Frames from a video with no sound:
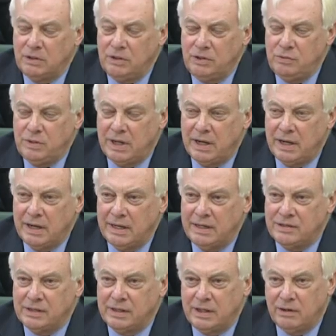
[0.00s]

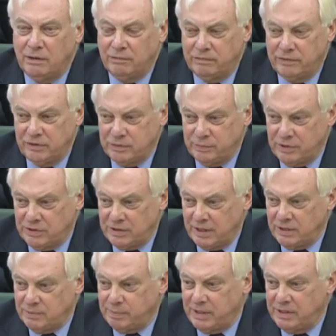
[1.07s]
UK-Italy conference, which
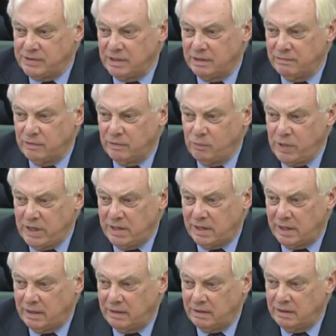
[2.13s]
takes place over a
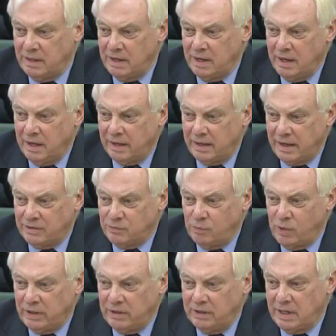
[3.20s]
weekend and has
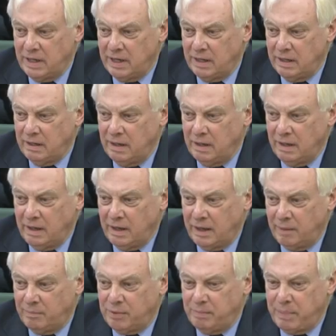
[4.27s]
one day
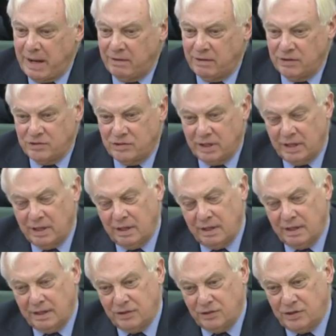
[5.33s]
preparatory
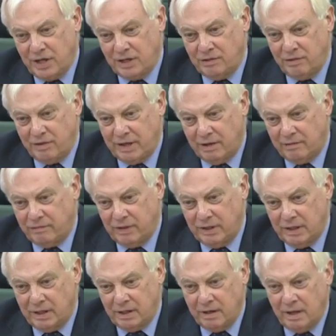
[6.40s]
in January every
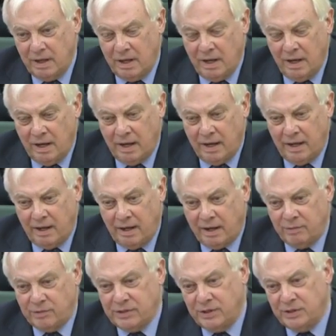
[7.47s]
year.
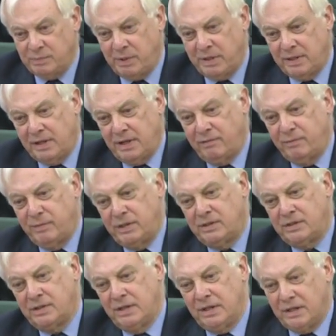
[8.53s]
I was asked by the
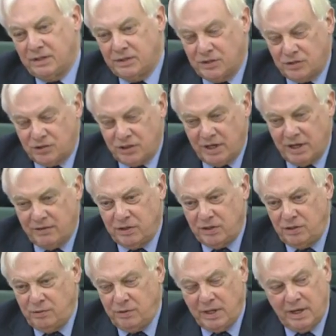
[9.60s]
government to chair
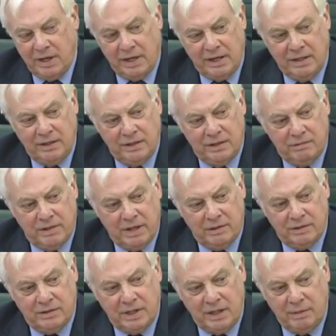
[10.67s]
the UK-India
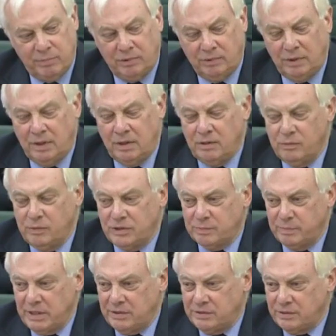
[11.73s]
Round Table, which
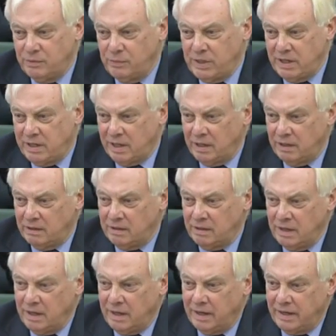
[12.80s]
meets at a weekend
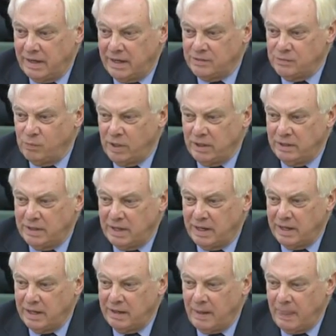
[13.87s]
and has one
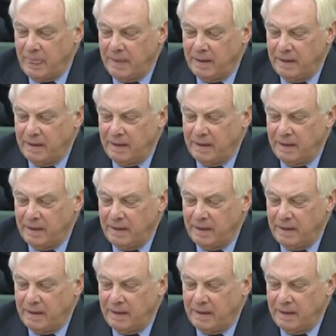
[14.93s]
day